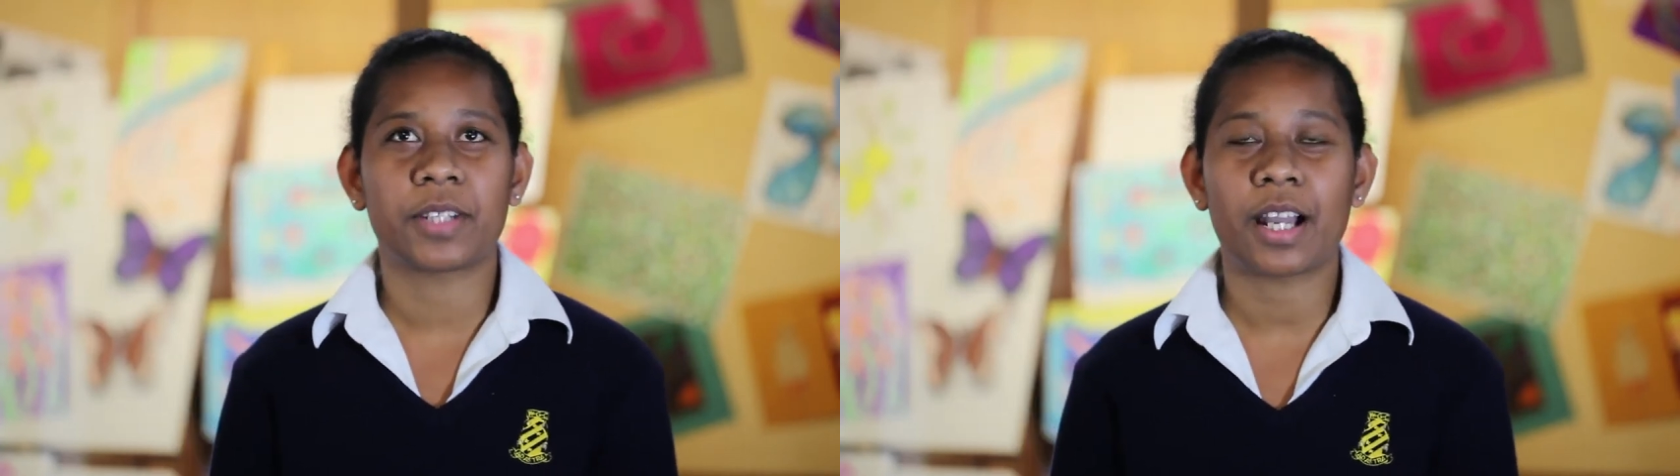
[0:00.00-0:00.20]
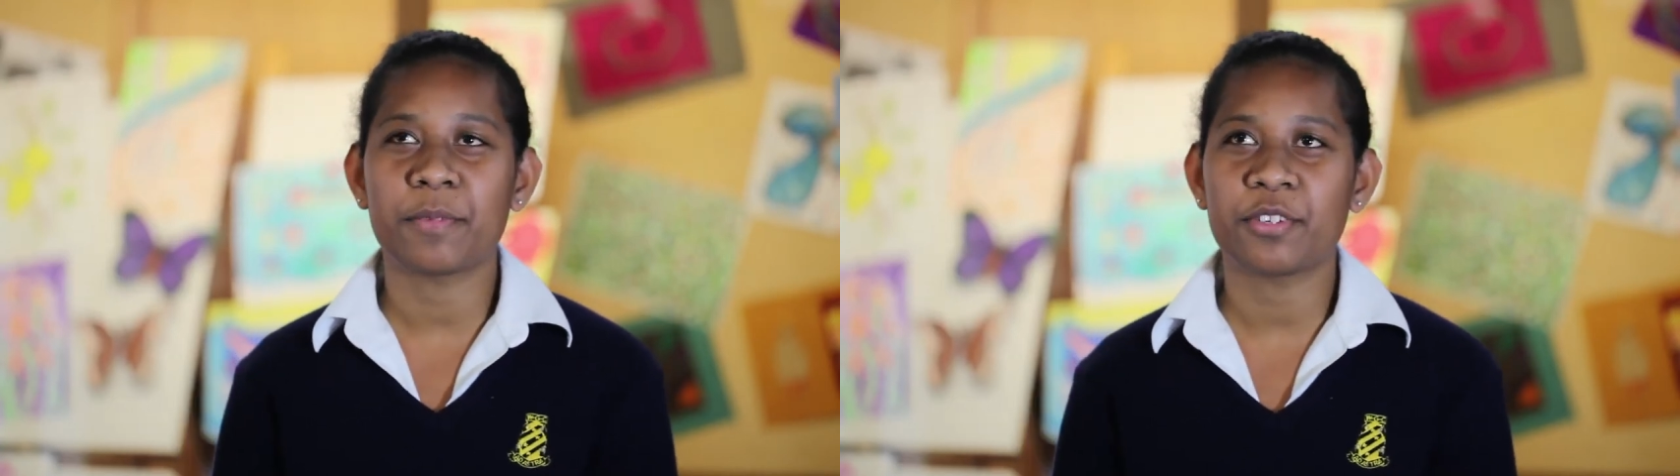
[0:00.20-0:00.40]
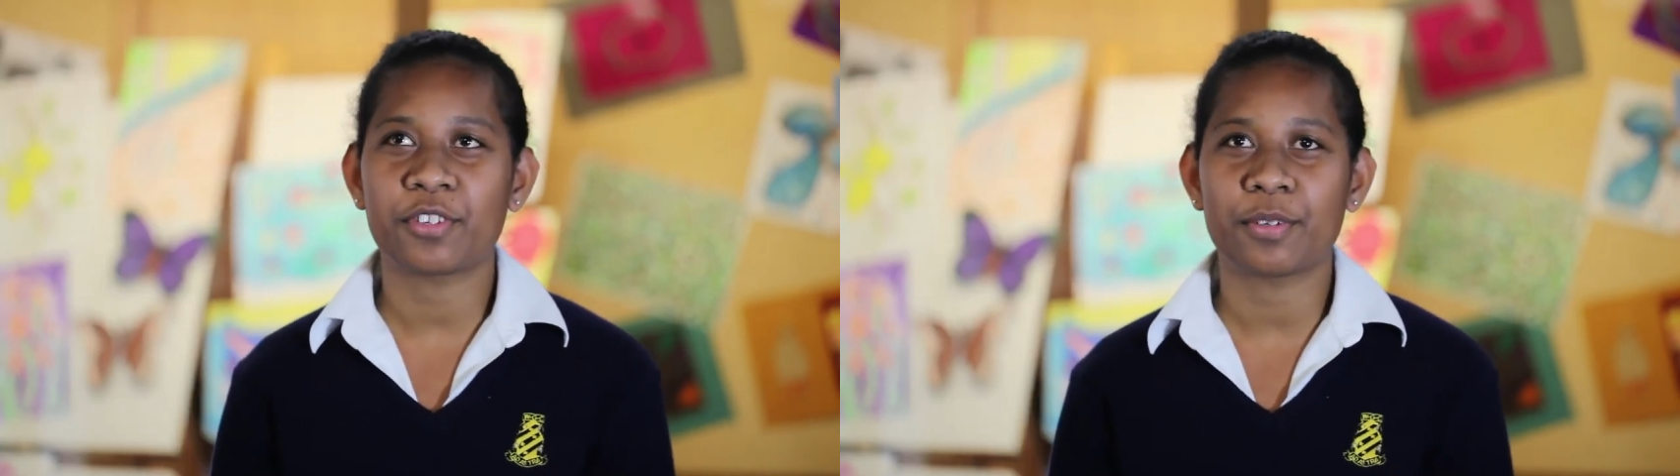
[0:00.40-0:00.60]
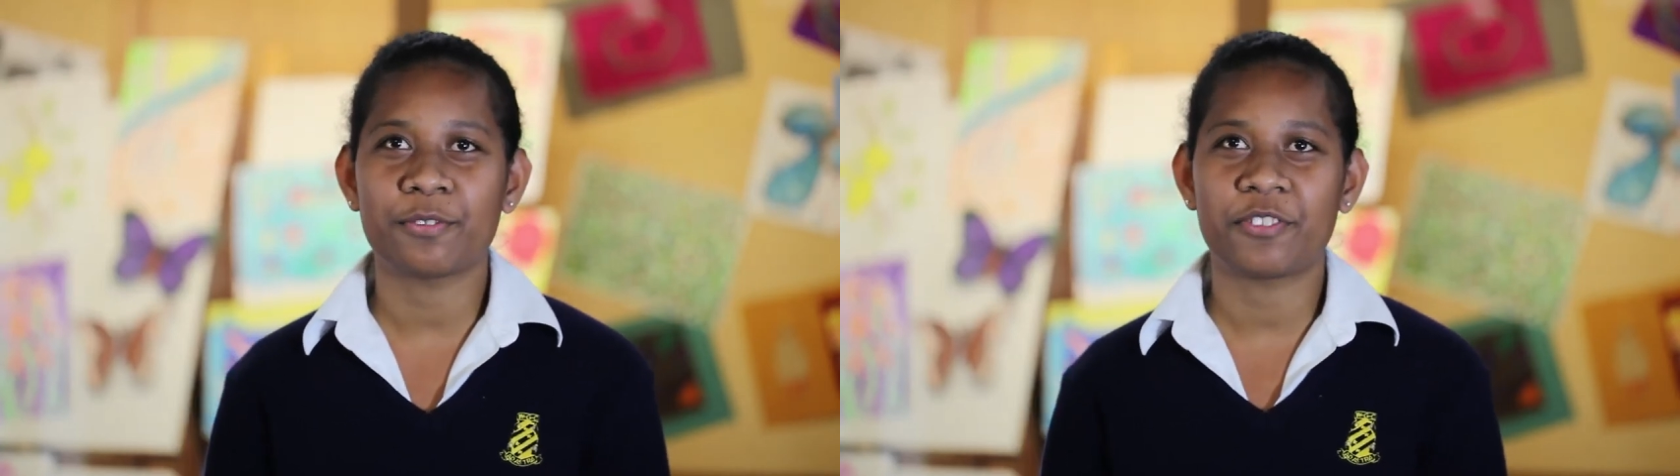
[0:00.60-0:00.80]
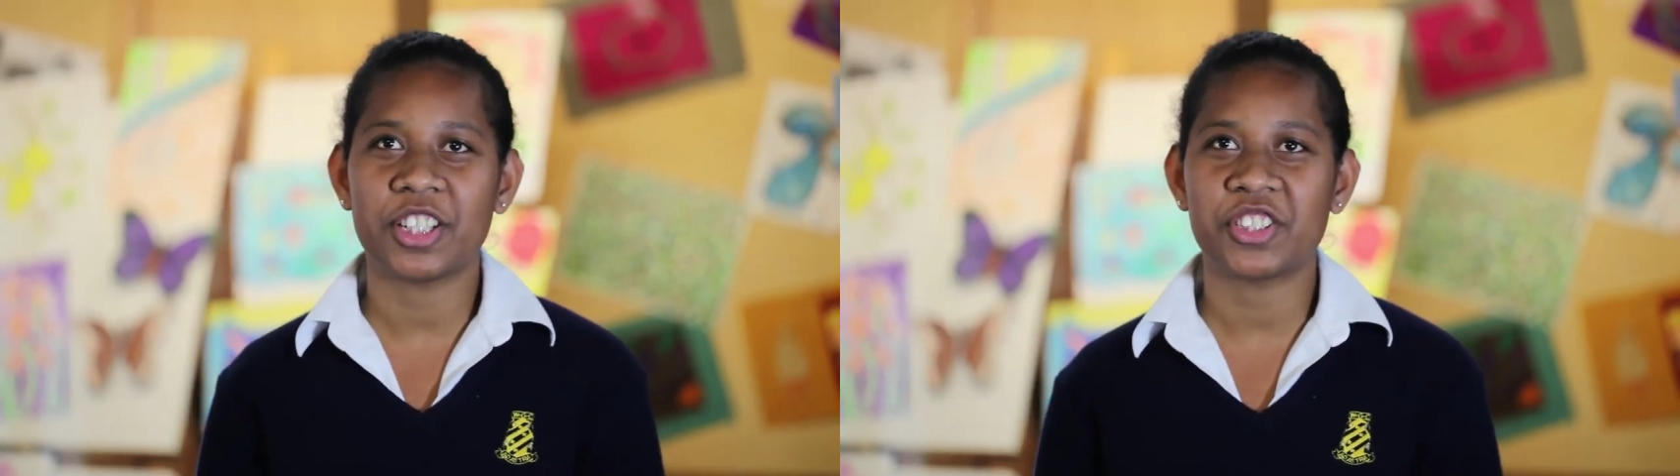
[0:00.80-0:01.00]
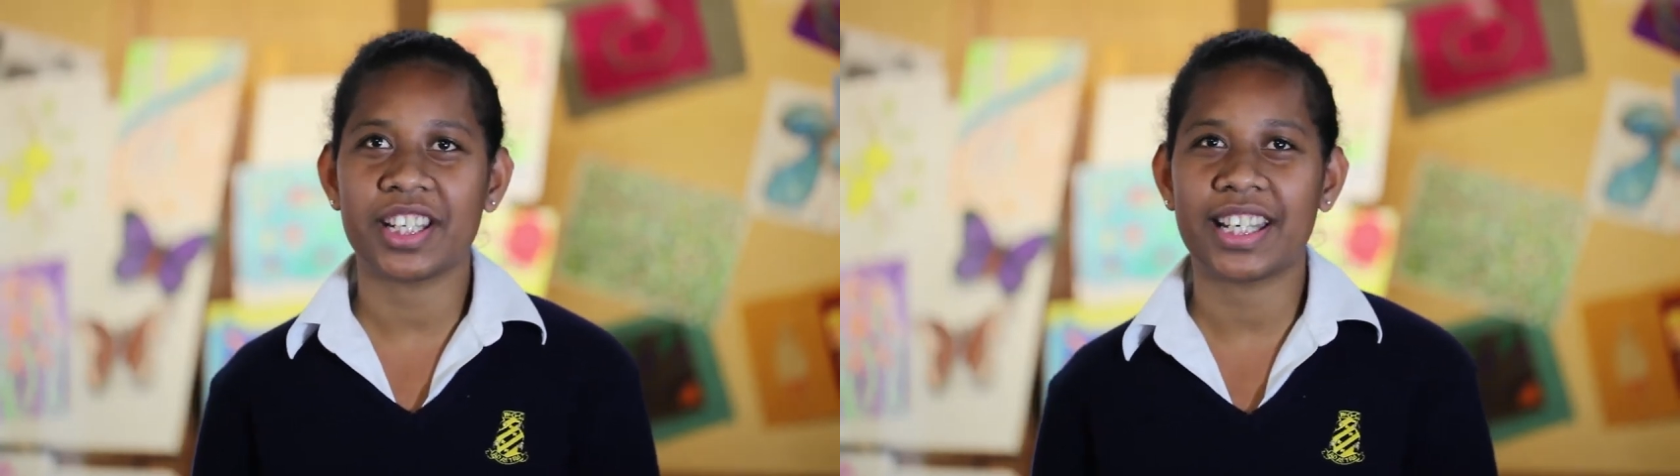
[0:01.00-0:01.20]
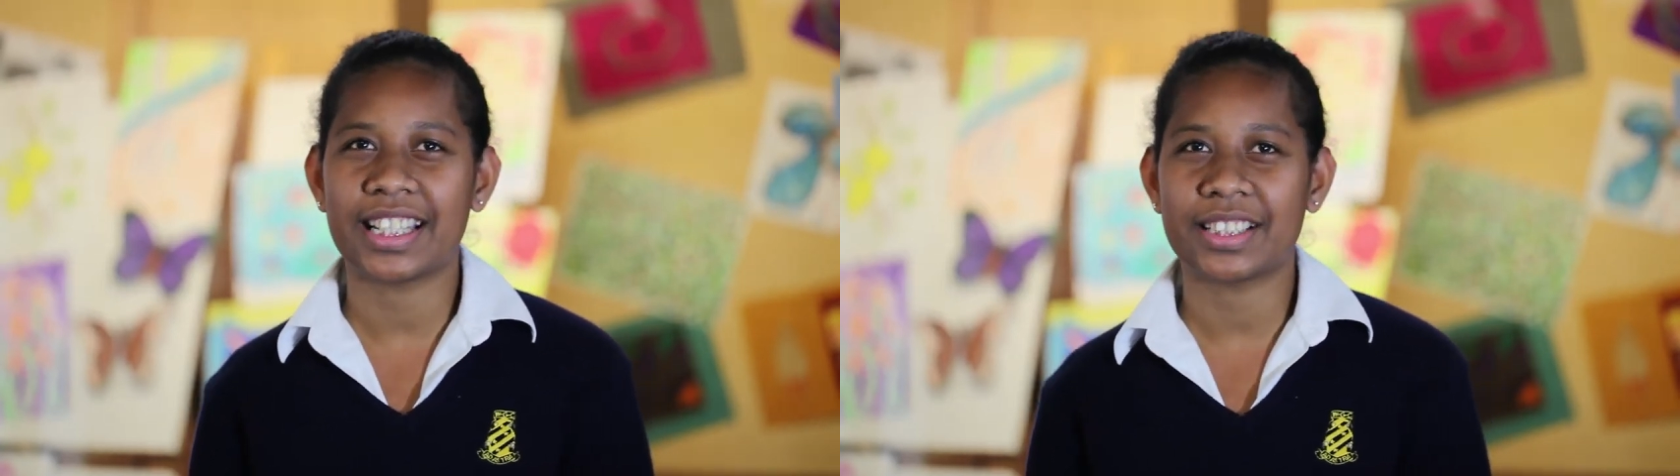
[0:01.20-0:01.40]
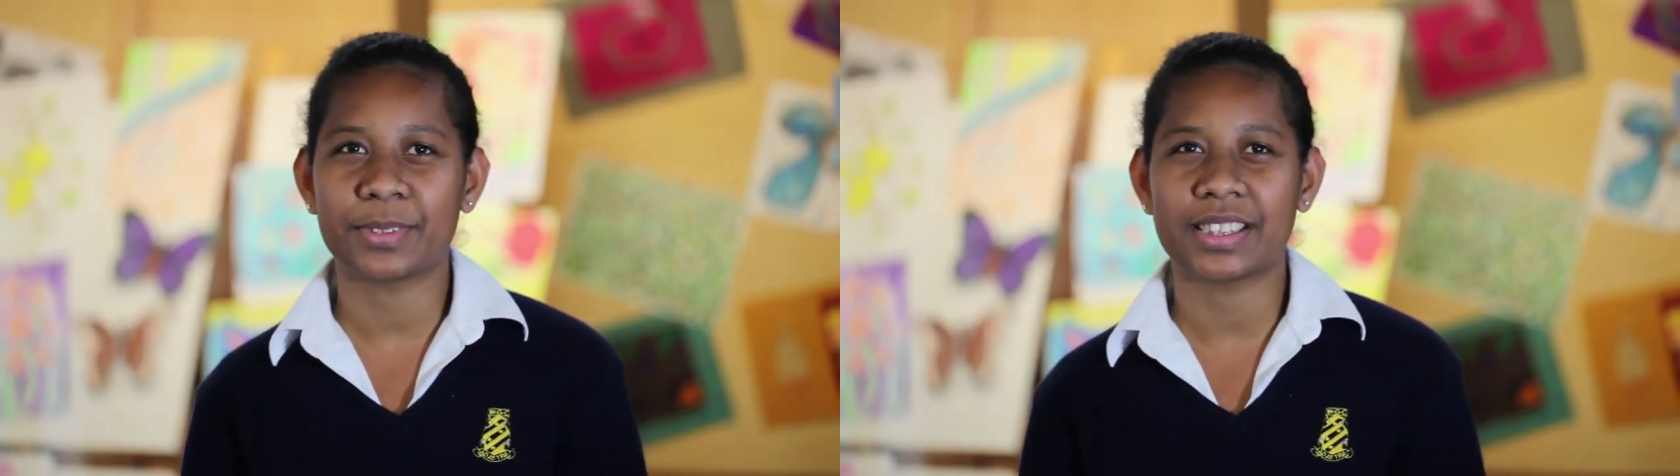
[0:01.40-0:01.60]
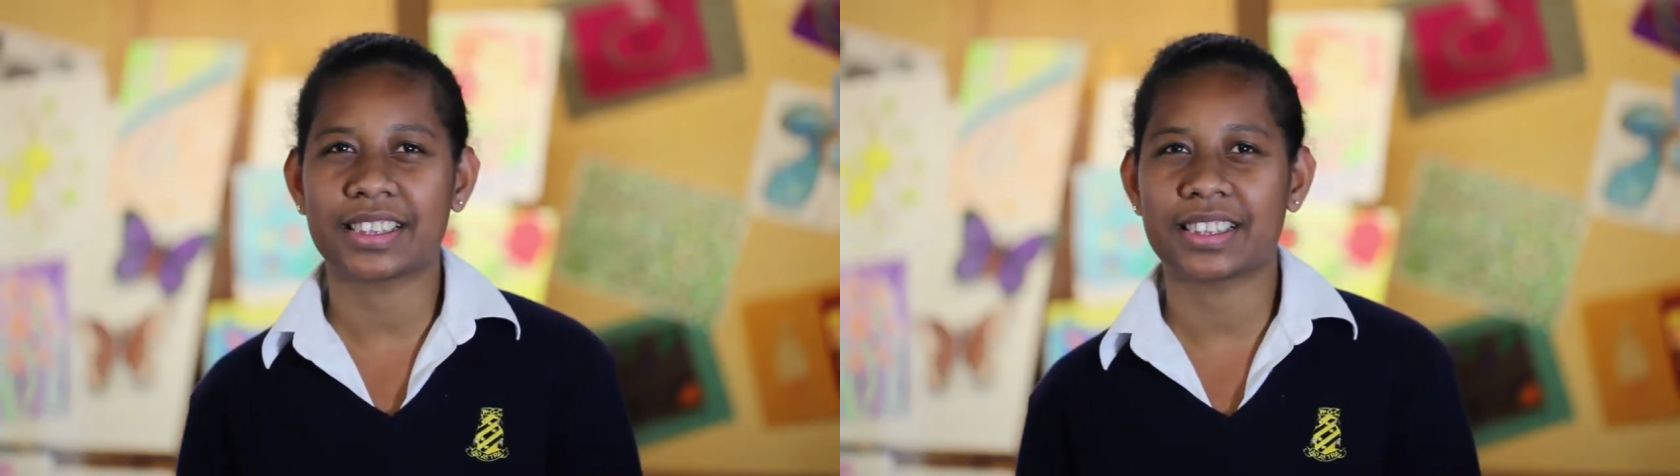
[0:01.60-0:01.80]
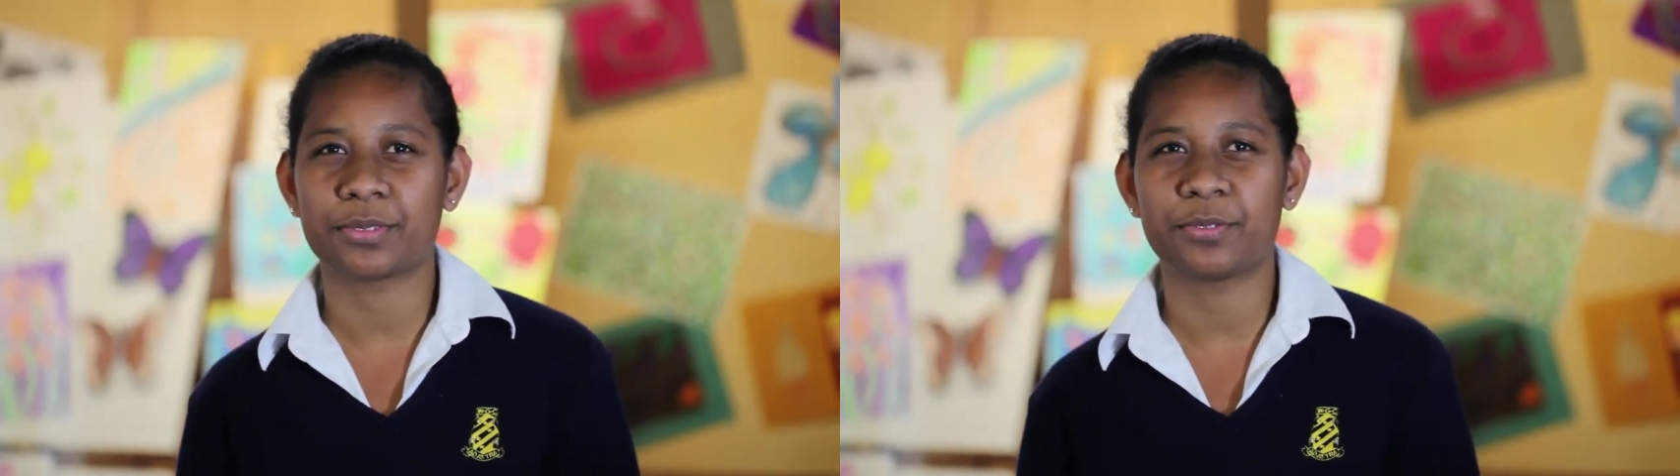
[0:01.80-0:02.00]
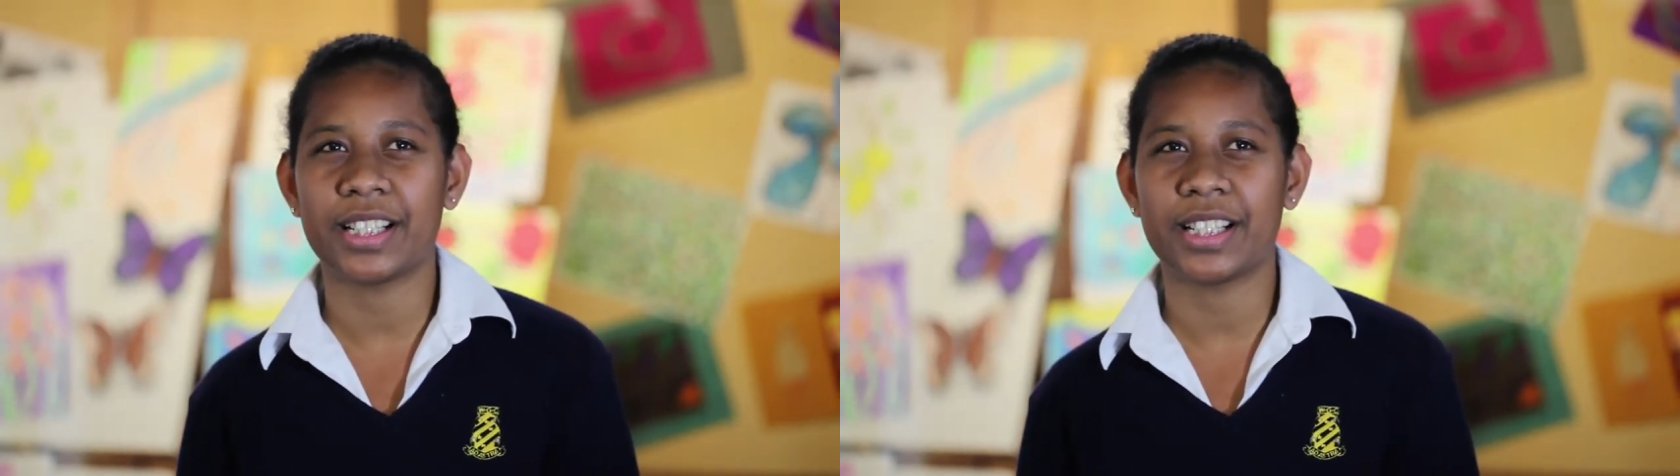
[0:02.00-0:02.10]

Coming from Fiji, it was